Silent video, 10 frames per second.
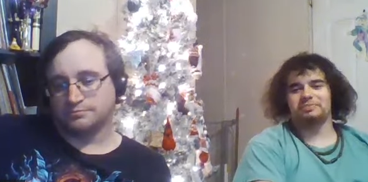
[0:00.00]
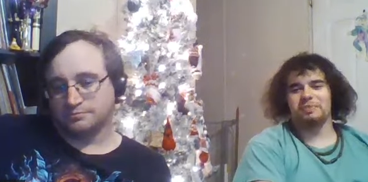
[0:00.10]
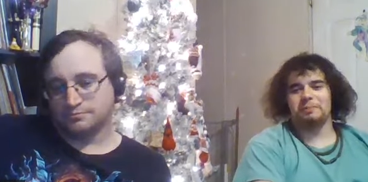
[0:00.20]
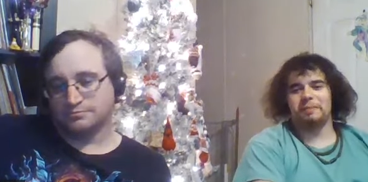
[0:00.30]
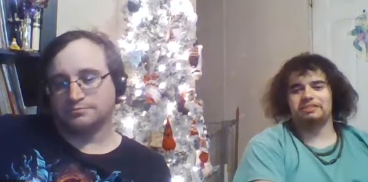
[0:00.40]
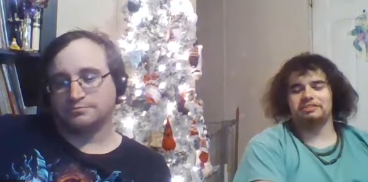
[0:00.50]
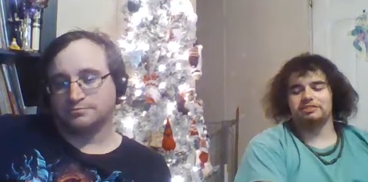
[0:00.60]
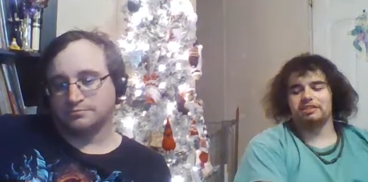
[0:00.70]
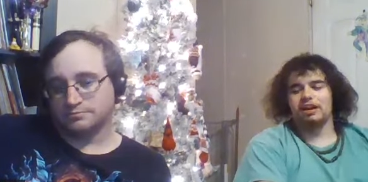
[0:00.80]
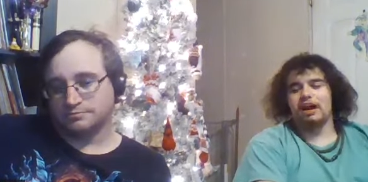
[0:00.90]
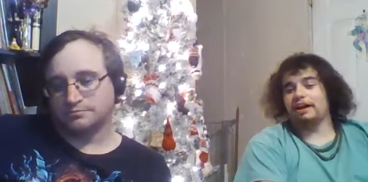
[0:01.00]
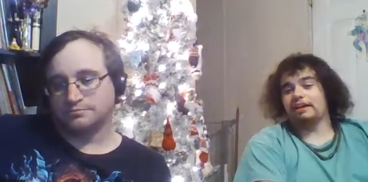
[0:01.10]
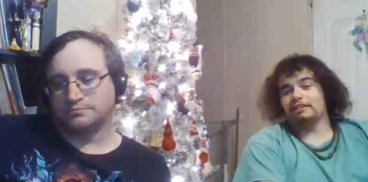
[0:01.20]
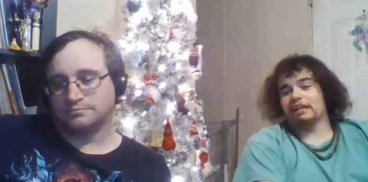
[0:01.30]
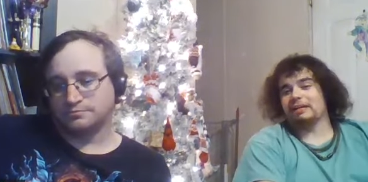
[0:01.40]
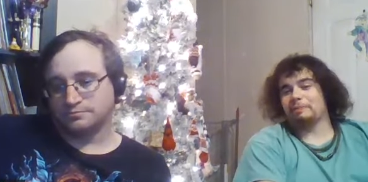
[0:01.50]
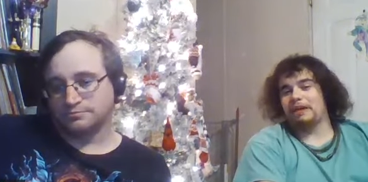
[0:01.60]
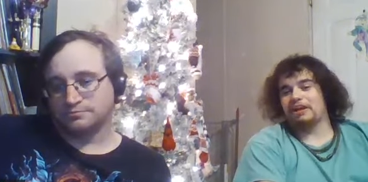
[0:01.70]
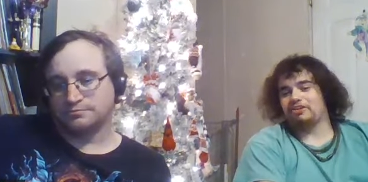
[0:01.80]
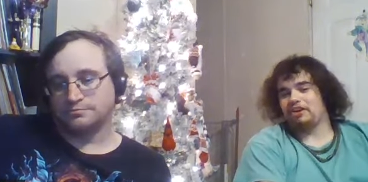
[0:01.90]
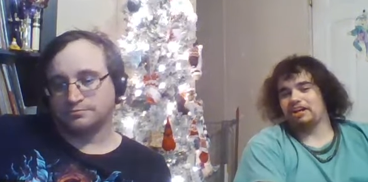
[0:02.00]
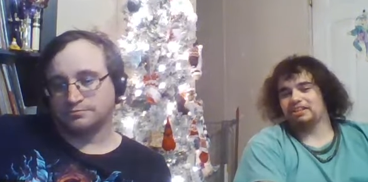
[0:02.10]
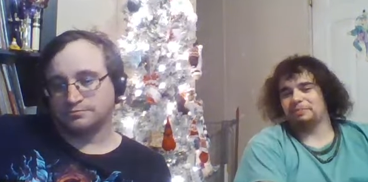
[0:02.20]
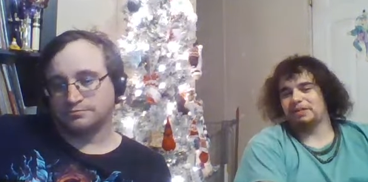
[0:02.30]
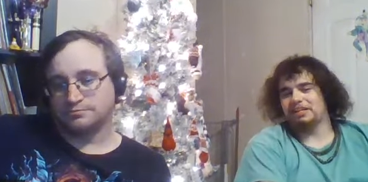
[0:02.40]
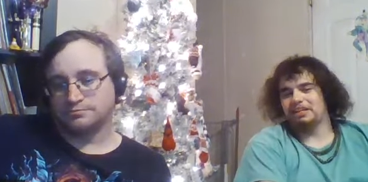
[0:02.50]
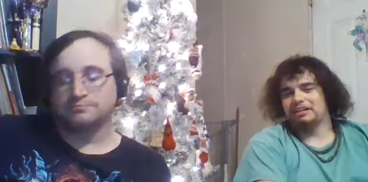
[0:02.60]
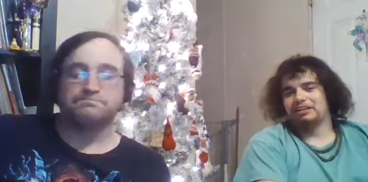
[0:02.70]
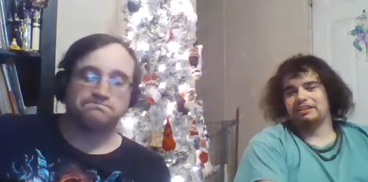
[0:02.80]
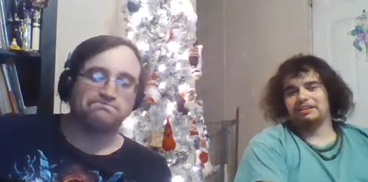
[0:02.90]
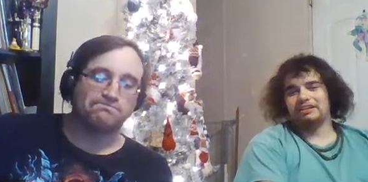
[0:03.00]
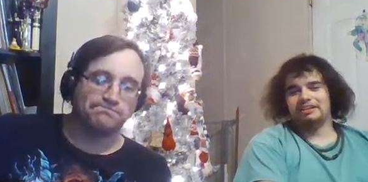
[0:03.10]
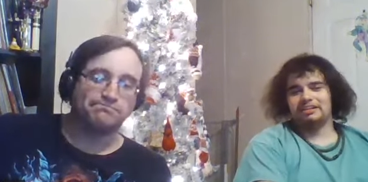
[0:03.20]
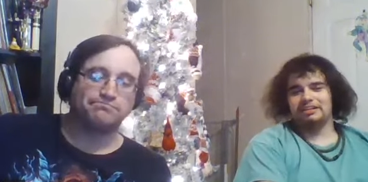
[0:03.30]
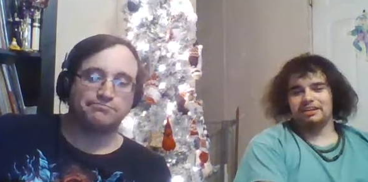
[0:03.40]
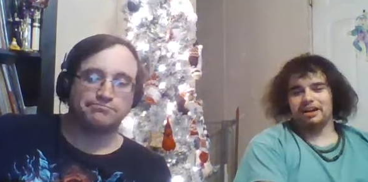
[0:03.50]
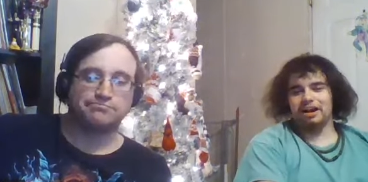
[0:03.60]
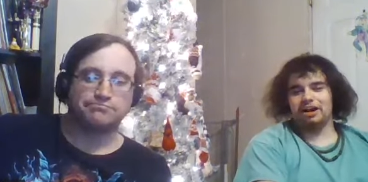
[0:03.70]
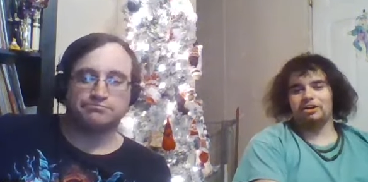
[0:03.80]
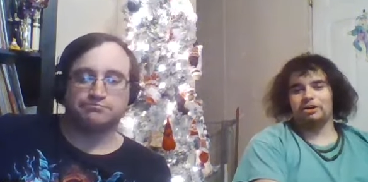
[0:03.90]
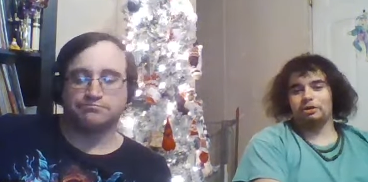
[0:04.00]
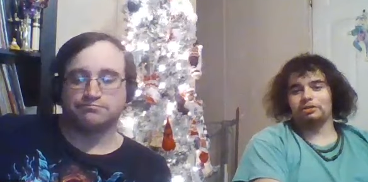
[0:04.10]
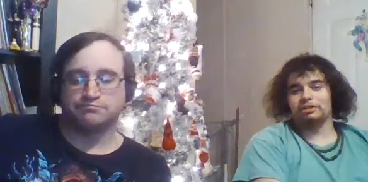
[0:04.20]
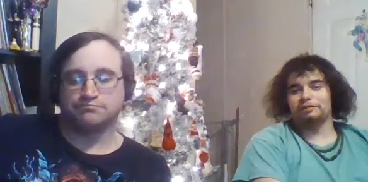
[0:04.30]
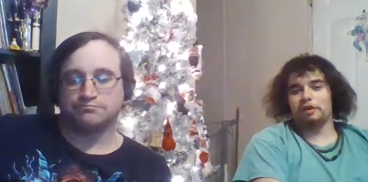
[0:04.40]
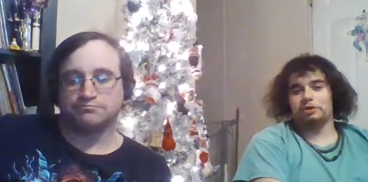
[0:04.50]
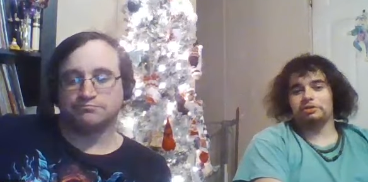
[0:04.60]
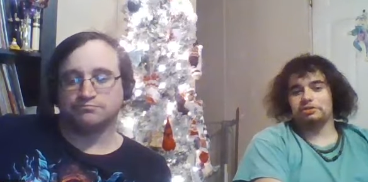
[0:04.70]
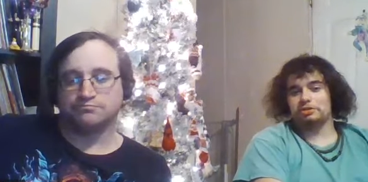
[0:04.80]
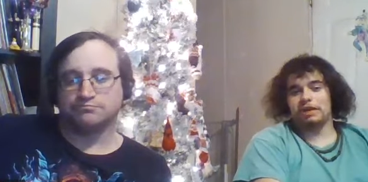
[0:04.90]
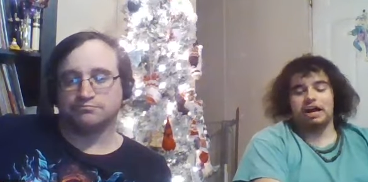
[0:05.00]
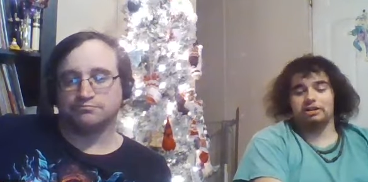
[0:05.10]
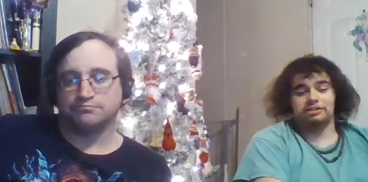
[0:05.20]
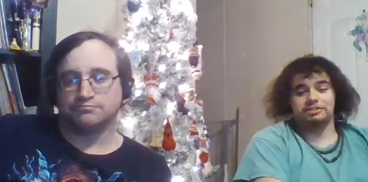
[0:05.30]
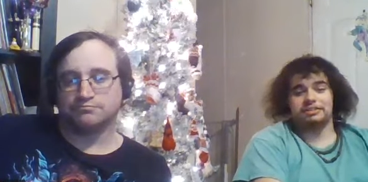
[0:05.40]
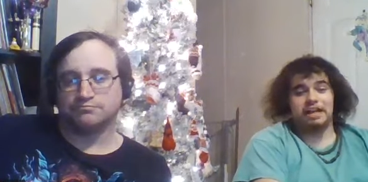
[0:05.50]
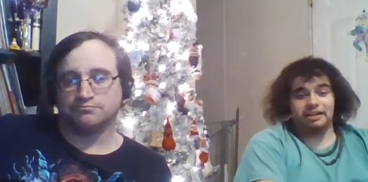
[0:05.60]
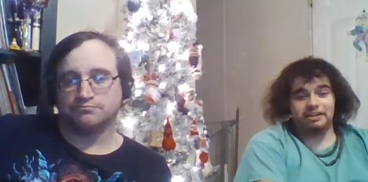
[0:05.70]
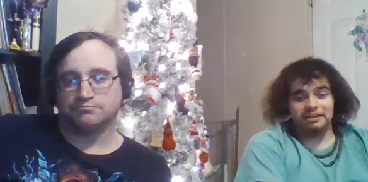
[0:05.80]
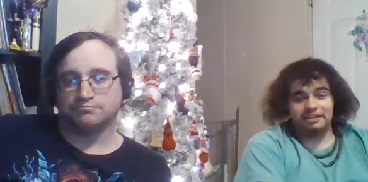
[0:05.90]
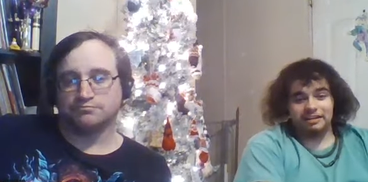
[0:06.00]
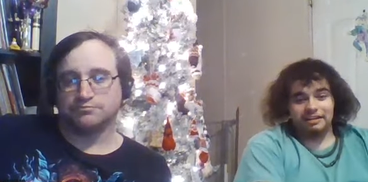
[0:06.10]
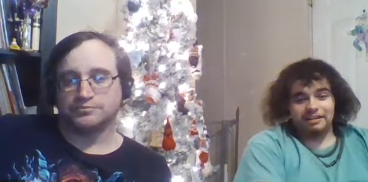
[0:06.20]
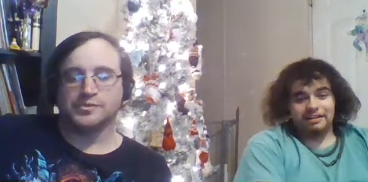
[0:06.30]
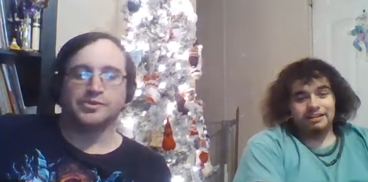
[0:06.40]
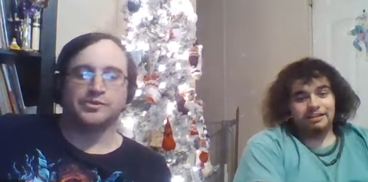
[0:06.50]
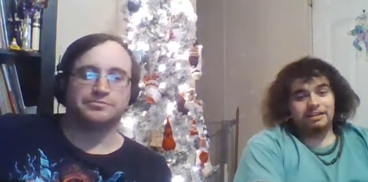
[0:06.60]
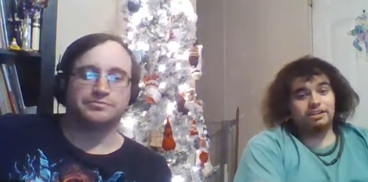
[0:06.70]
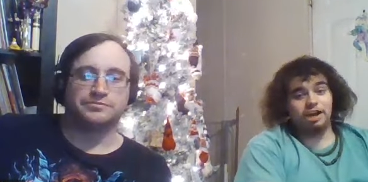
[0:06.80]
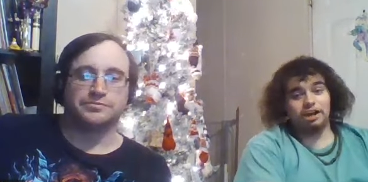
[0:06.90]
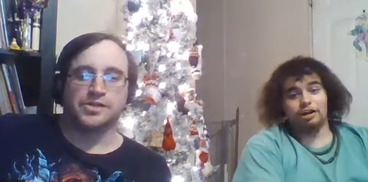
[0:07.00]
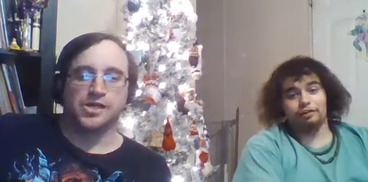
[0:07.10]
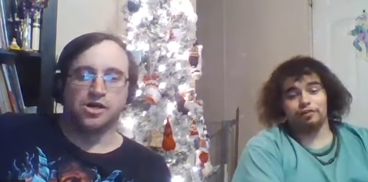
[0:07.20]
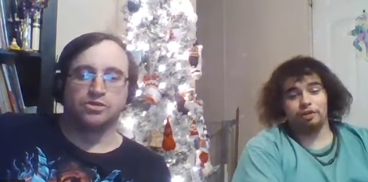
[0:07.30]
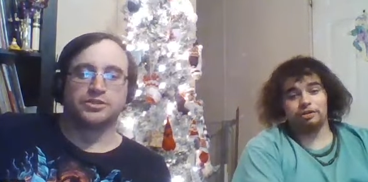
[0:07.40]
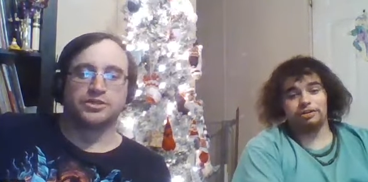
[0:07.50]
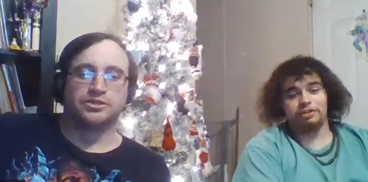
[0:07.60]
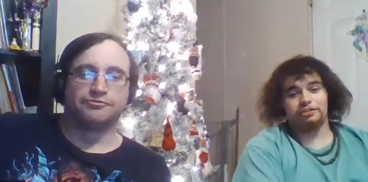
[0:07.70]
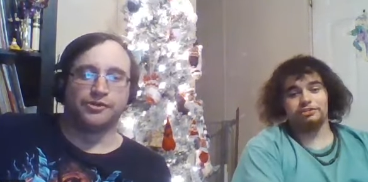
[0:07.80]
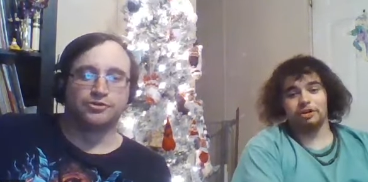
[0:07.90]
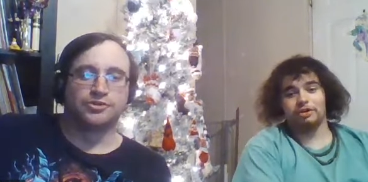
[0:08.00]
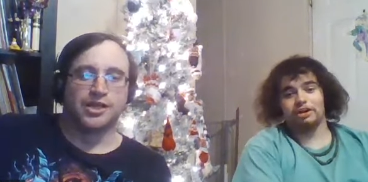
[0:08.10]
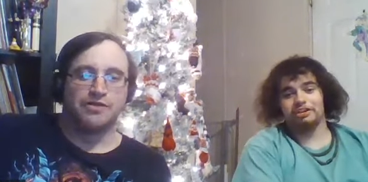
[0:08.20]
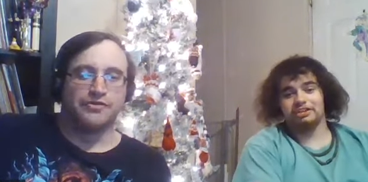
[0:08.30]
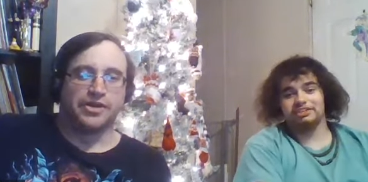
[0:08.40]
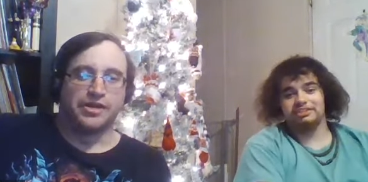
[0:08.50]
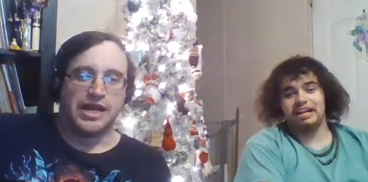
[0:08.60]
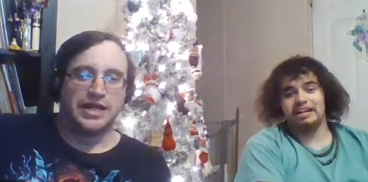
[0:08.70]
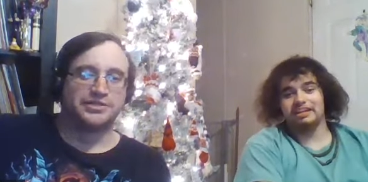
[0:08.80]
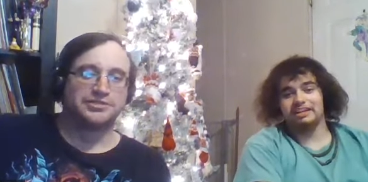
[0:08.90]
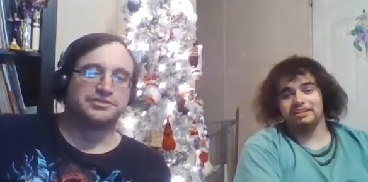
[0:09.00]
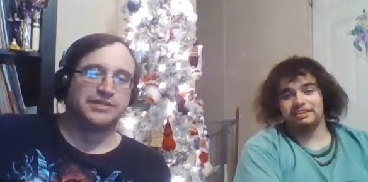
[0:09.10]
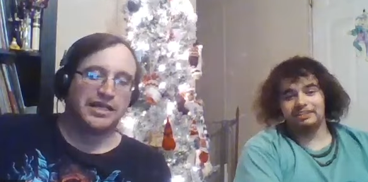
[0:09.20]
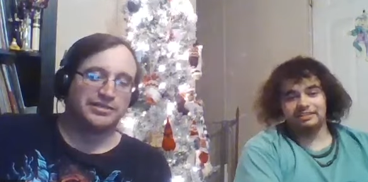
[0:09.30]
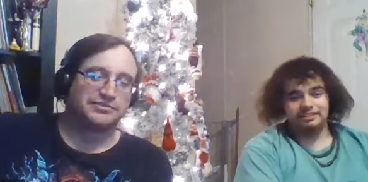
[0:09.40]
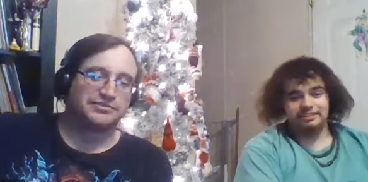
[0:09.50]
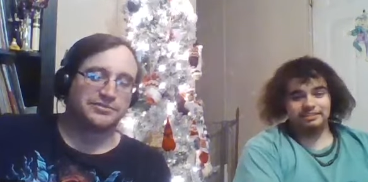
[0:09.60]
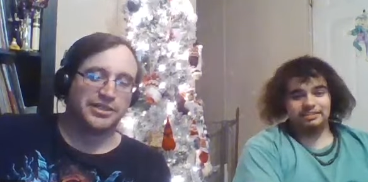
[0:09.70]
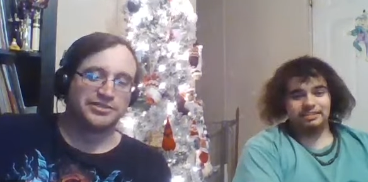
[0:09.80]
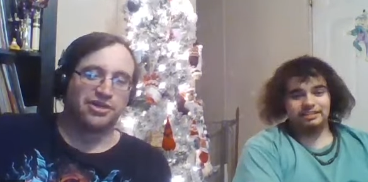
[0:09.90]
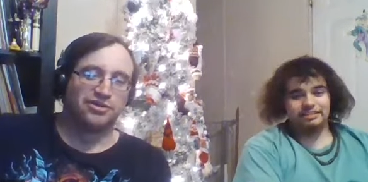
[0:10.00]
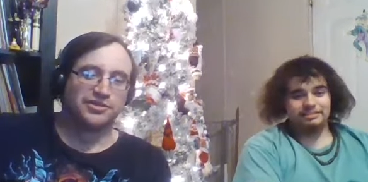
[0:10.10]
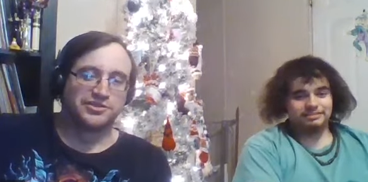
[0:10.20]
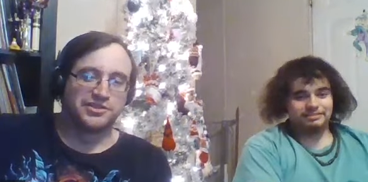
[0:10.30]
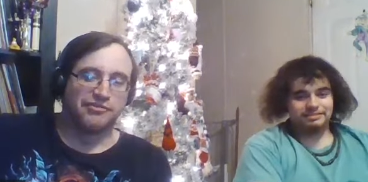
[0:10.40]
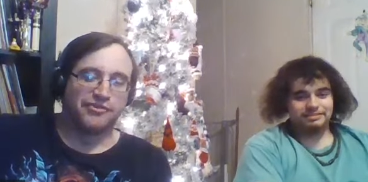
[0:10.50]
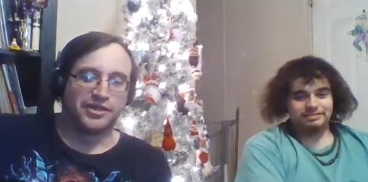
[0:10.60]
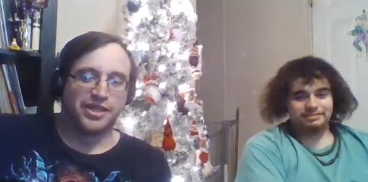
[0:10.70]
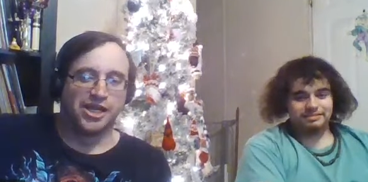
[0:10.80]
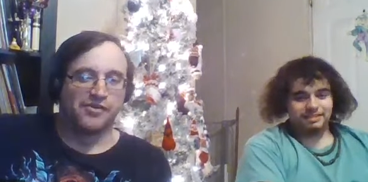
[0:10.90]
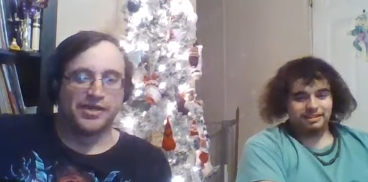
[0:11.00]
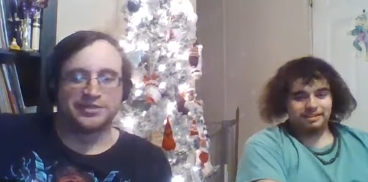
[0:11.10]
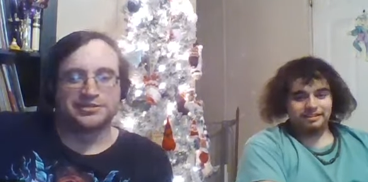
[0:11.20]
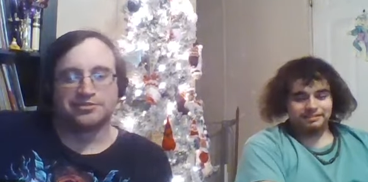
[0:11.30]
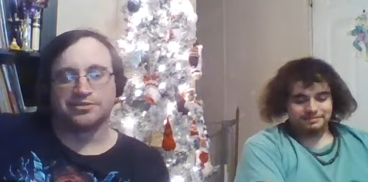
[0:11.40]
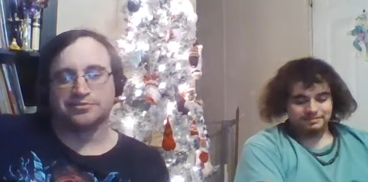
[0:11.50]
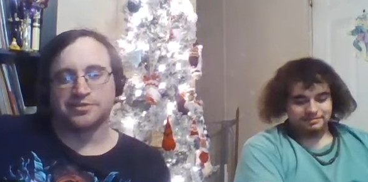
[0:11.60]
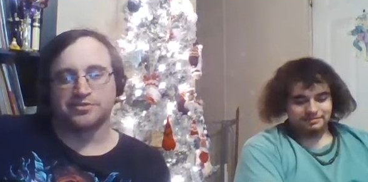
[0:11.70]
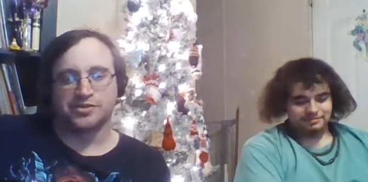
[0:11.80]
Speaker 1: it's been mentioned. I like Bing Crosby. Older folks do not understand
Speaker 2: it younger older folks, love it. I just I just there's older stuff I love. I just